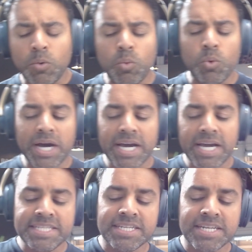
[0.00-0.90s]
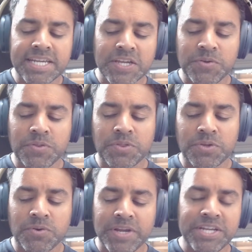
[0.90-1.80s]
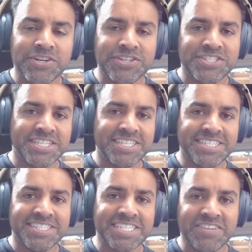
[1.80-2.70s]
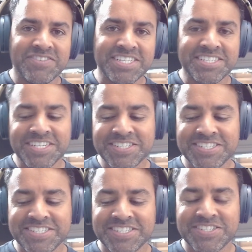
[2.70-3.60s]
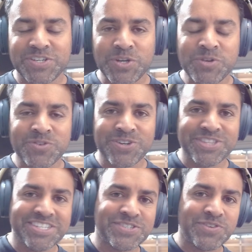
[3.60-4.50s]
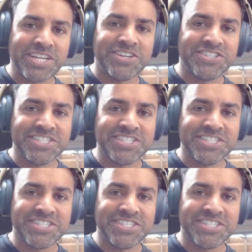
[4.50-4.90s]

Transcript: Why didn't I go with the Raider GE76 over this Raider